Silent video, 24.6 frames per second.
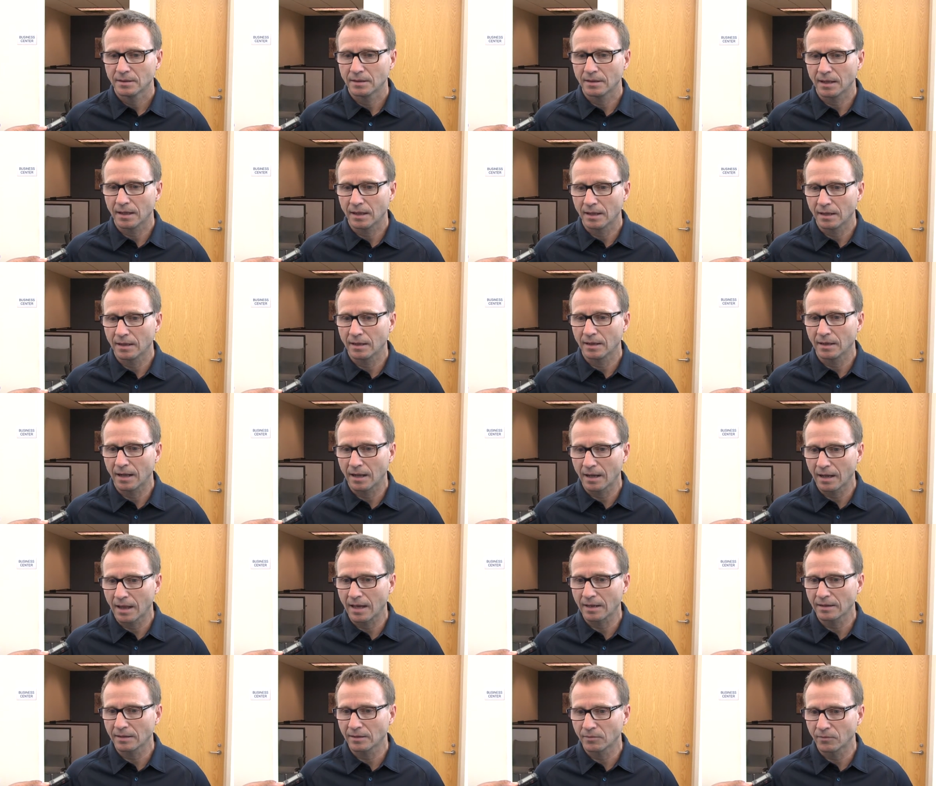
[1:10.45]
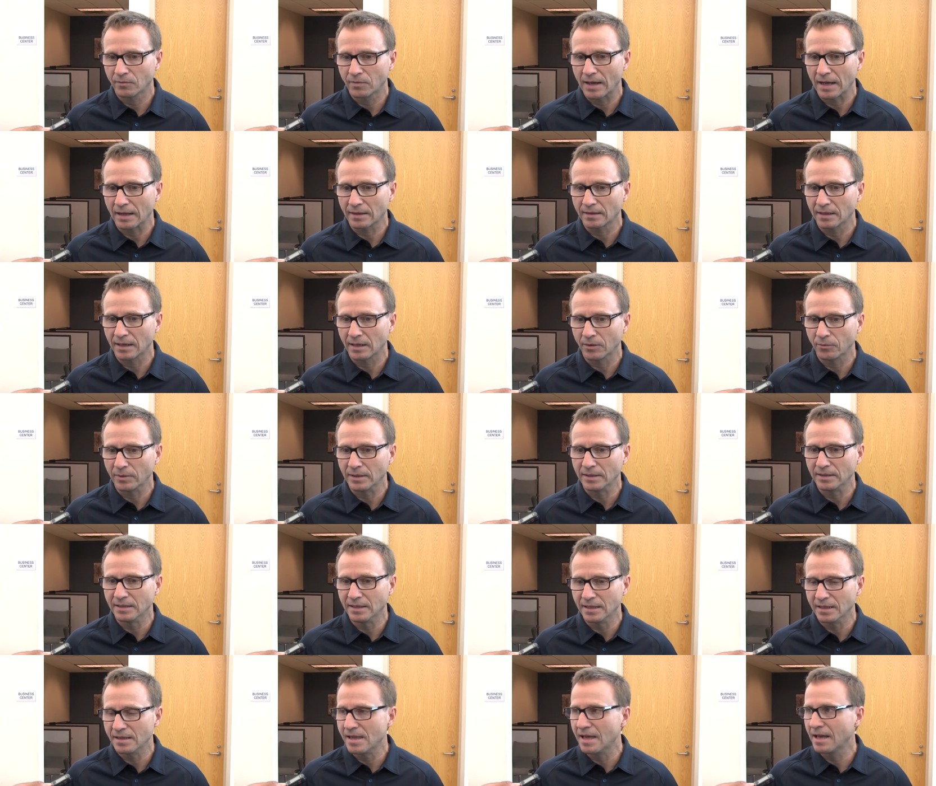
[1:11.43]
I, I like the fact that we
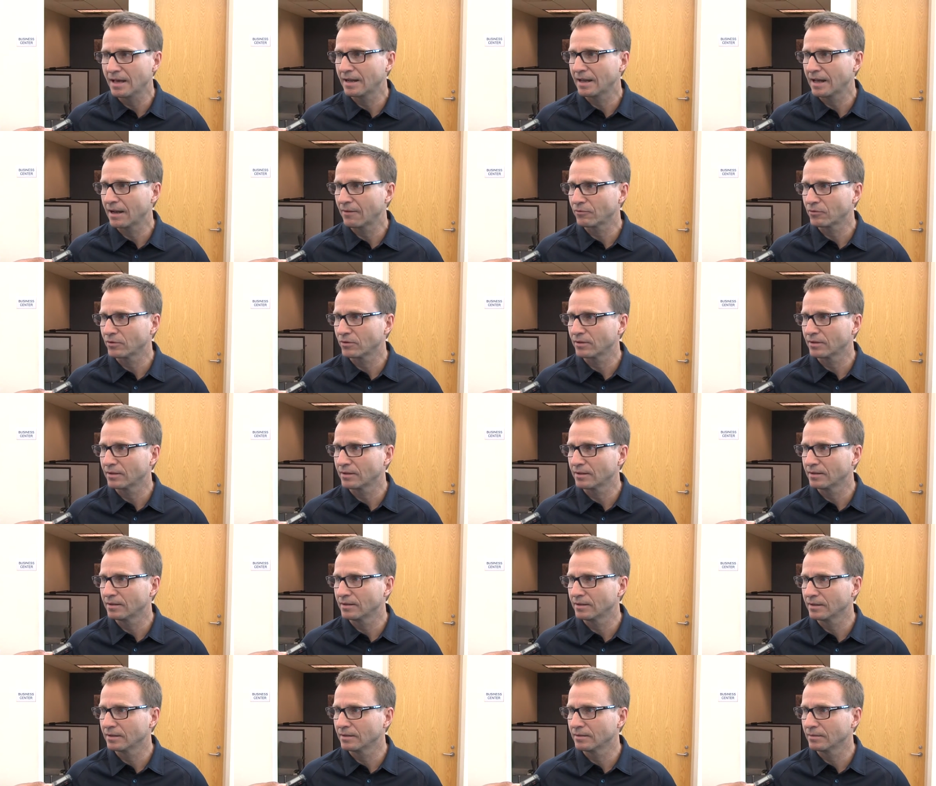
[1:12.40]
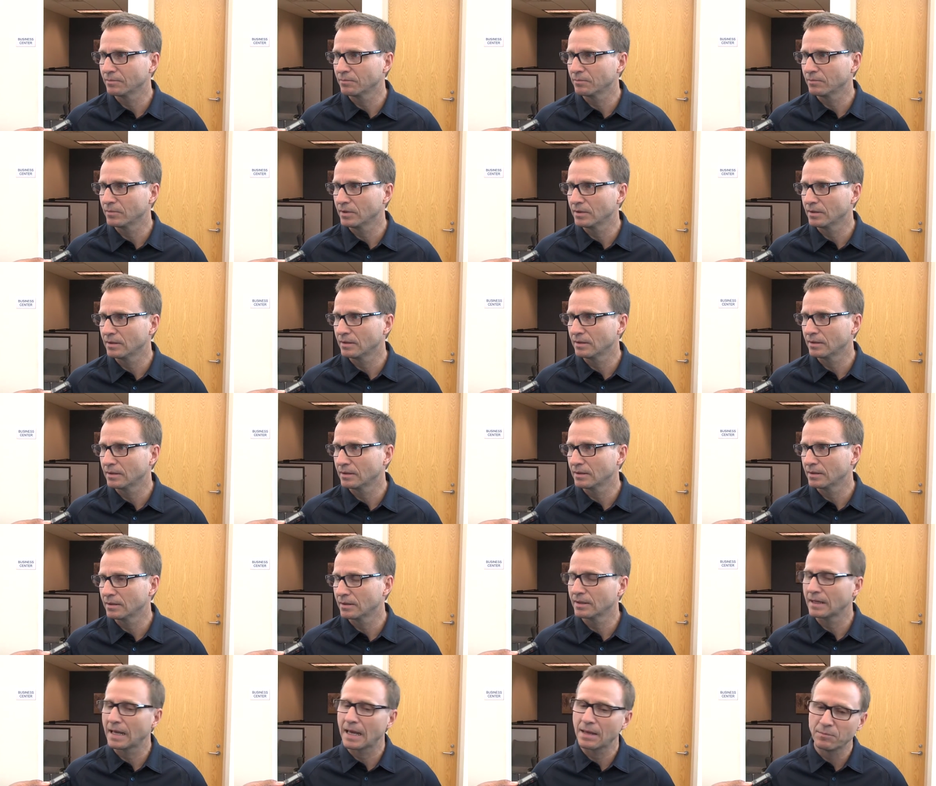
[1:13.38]
did that after the the, uh,
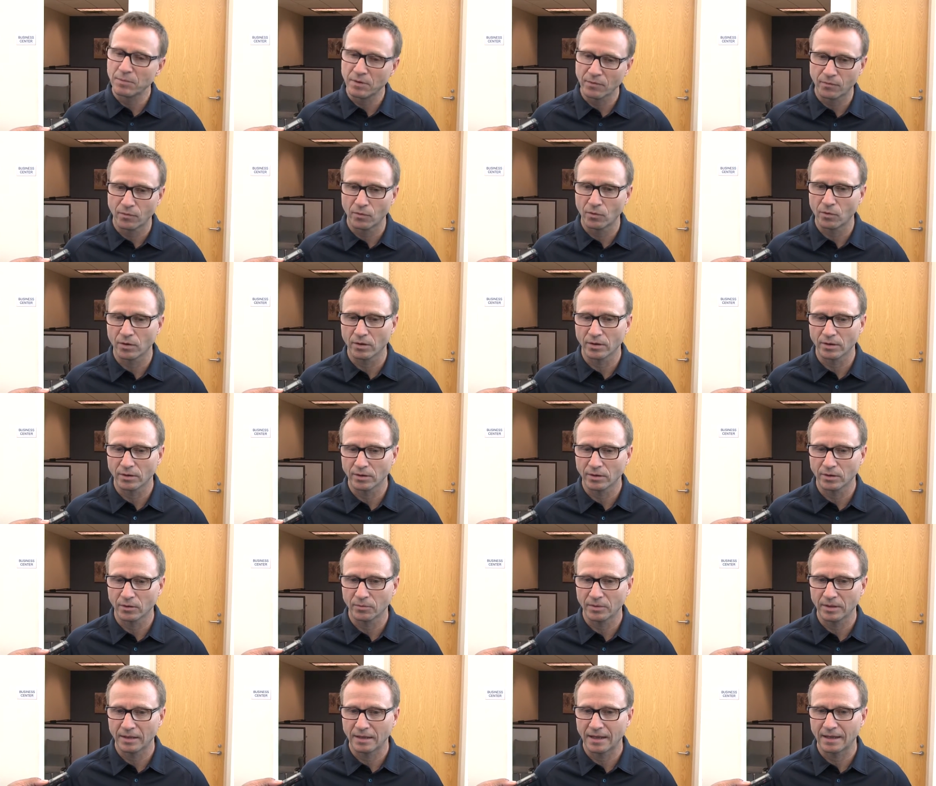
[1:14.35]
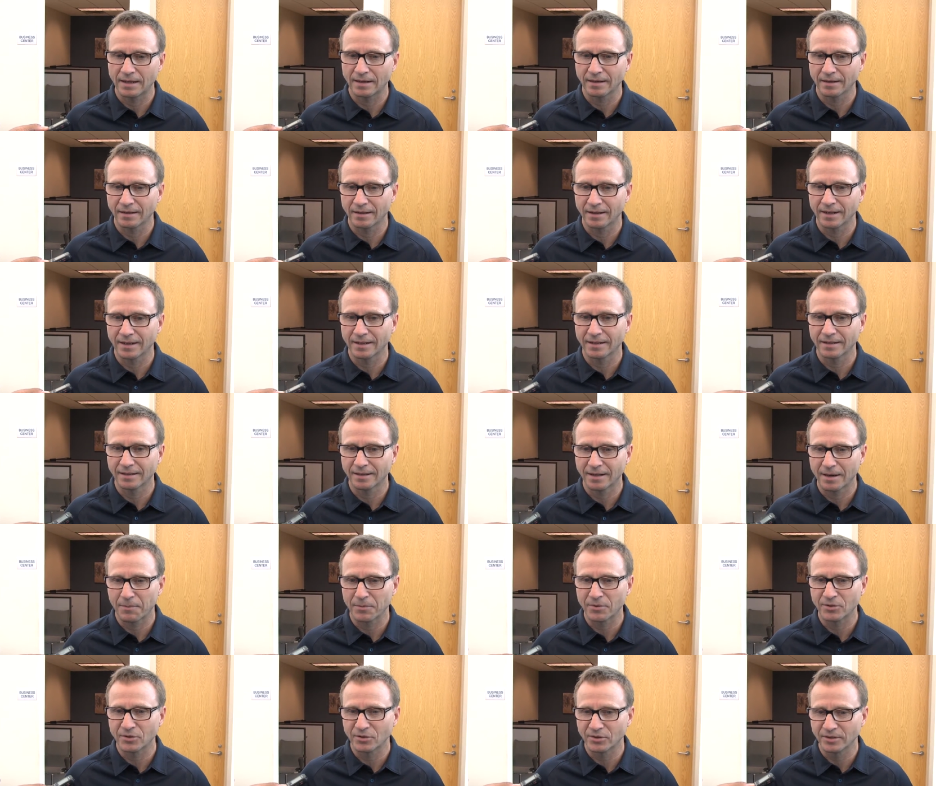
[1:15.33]
the, game before. You know, we had a lot of
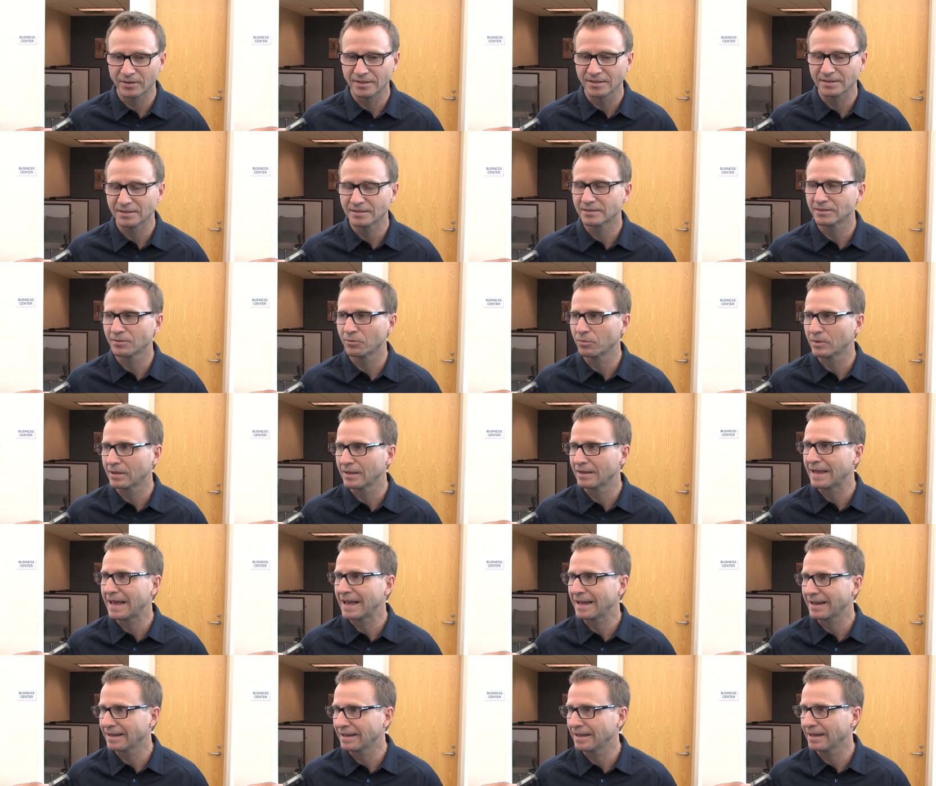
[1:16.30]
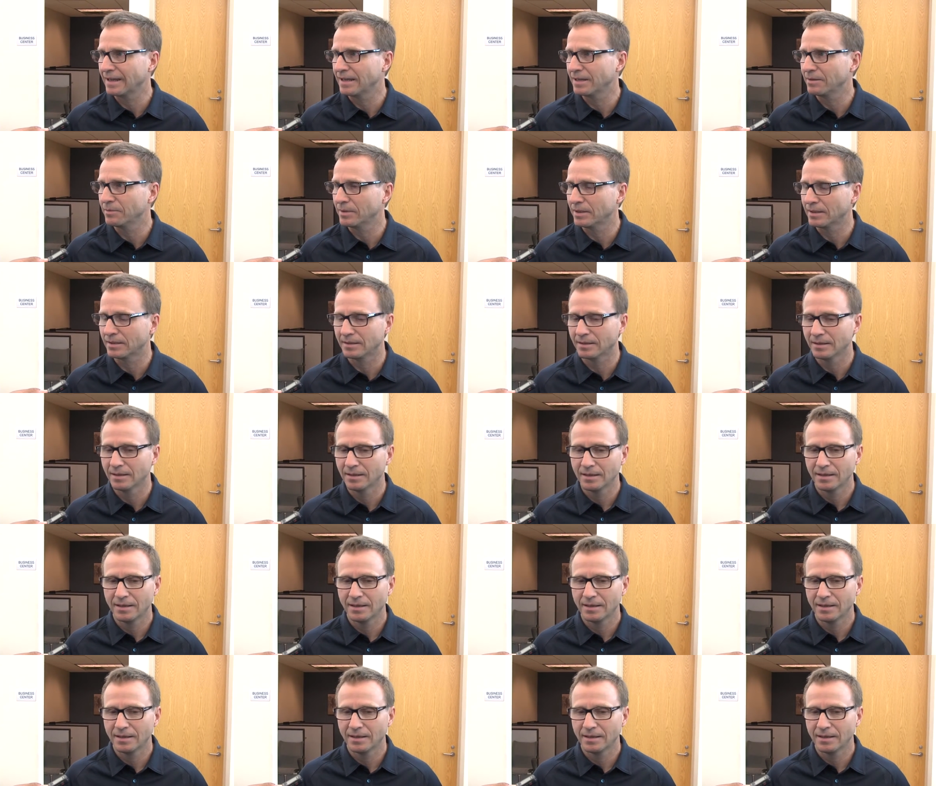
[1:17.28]
opportunities to win that game and